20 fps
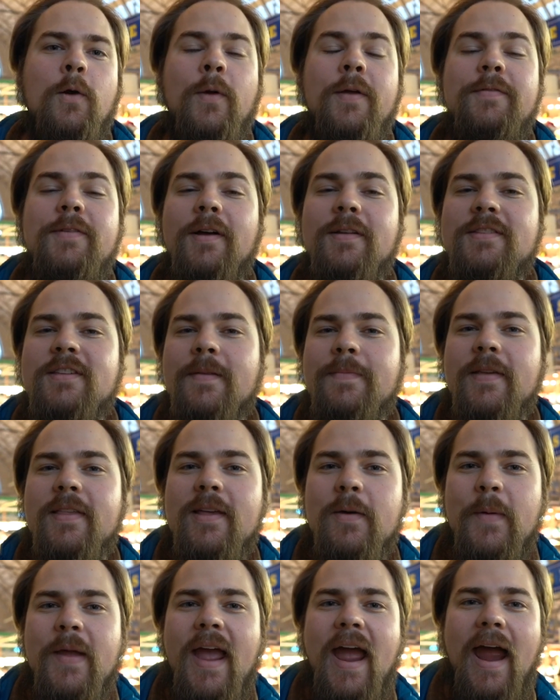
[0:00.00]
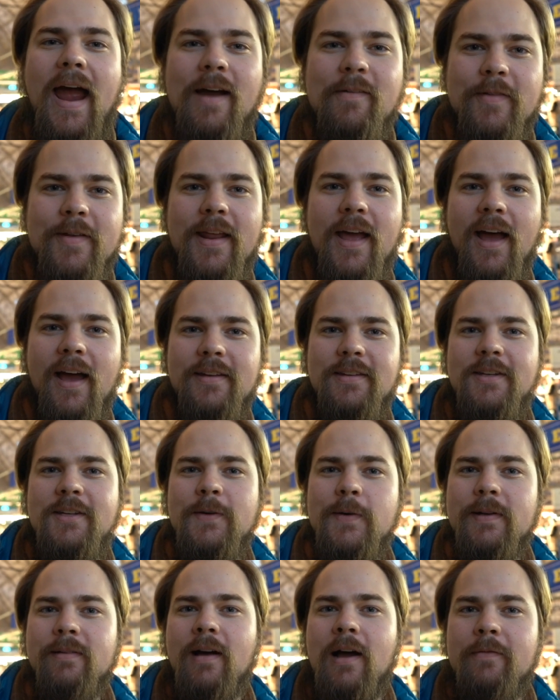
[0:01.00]
We've done something that we haven't had to
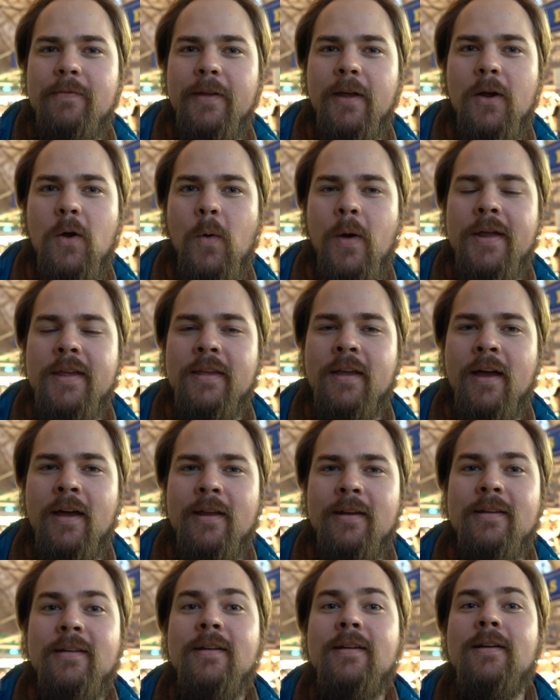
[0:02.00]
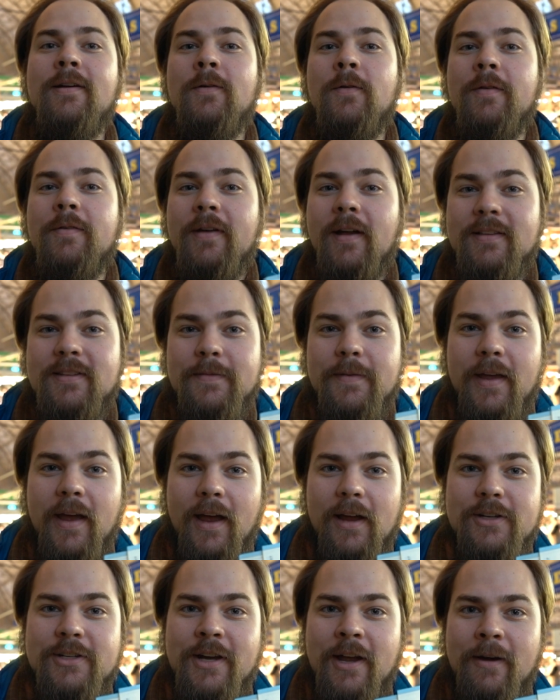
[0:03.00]
do in Latvia quite yet. We've got some
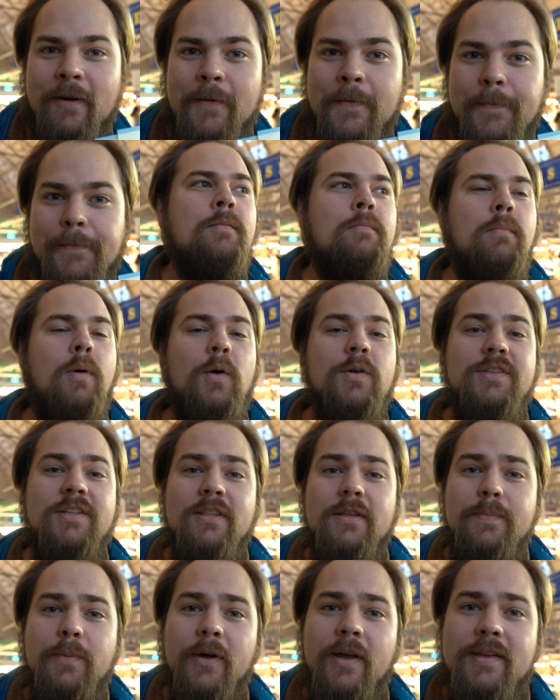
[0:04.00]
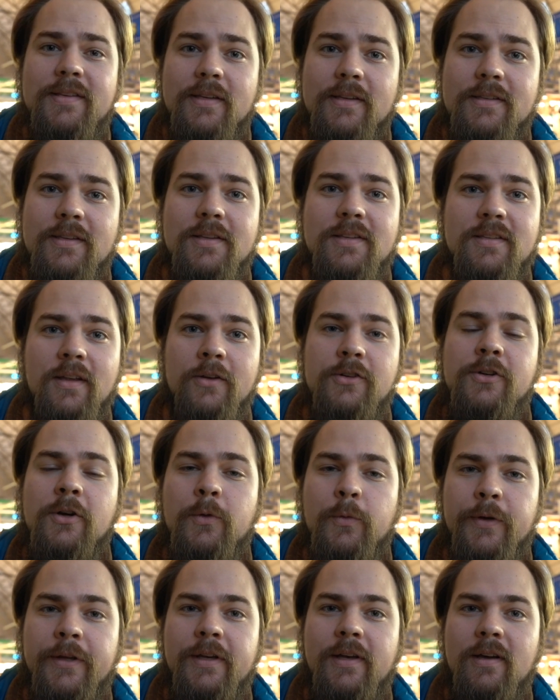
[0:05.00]
cash out. Most of the places in
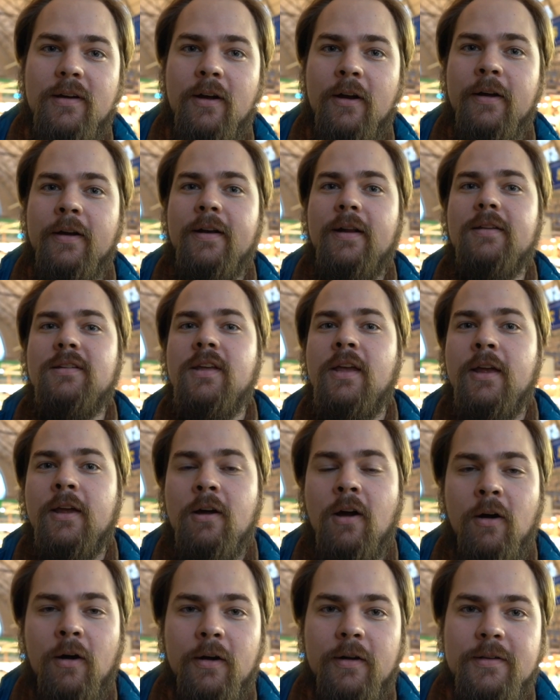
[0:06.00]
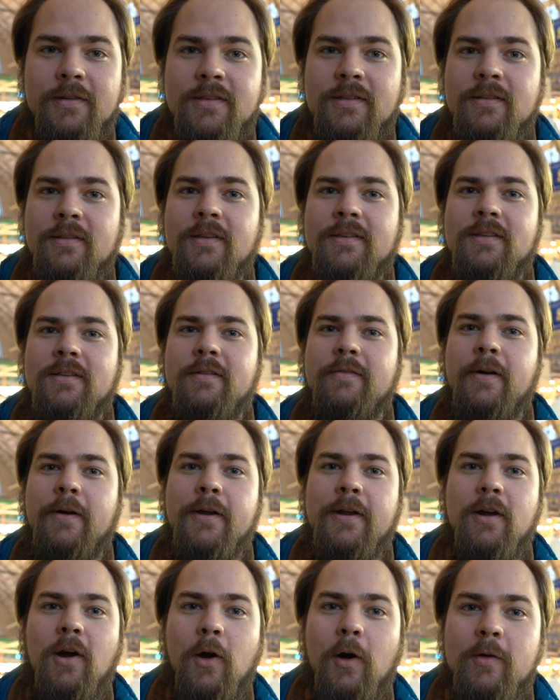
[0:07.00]
central Riga are gonna take cards. This is a
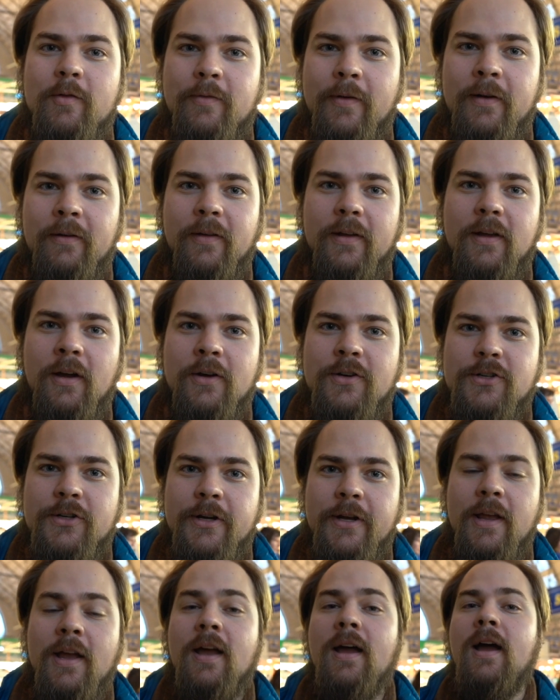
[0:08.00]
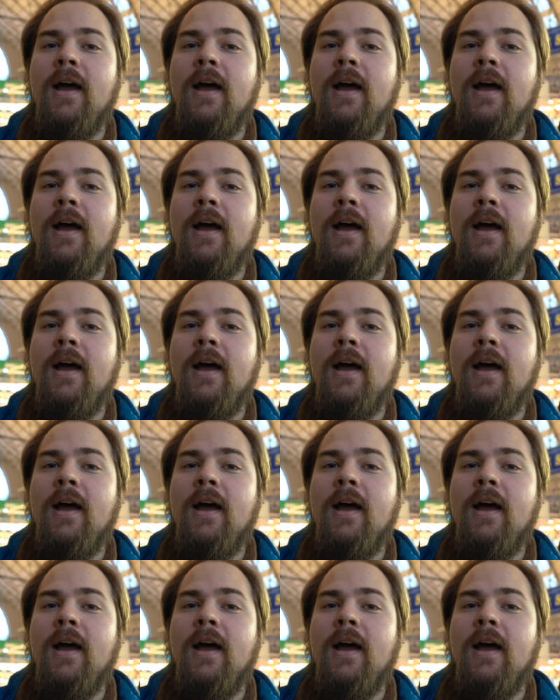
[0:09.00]
very card-friendly country.